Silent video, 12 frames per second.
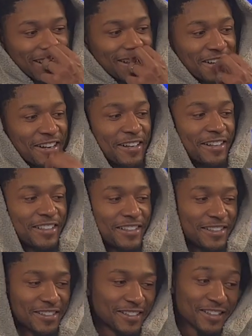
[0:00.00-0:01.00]
Uh,
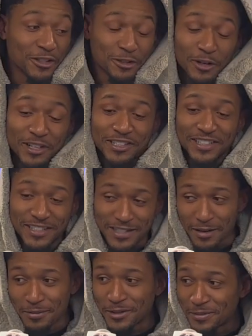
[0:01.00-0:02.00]
it's crazy. That's
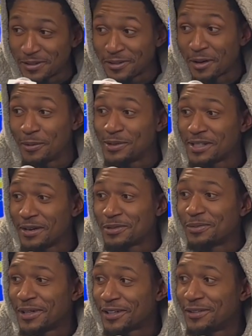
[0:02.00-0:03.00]
happened to me a couple of times in
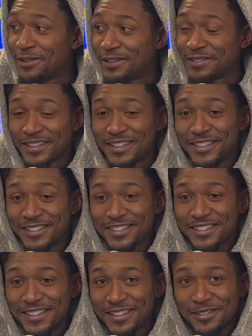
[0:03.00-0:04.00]
my career. That is
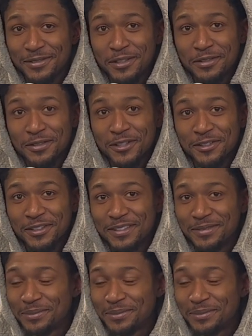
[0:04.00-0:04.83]
that is very frustrating.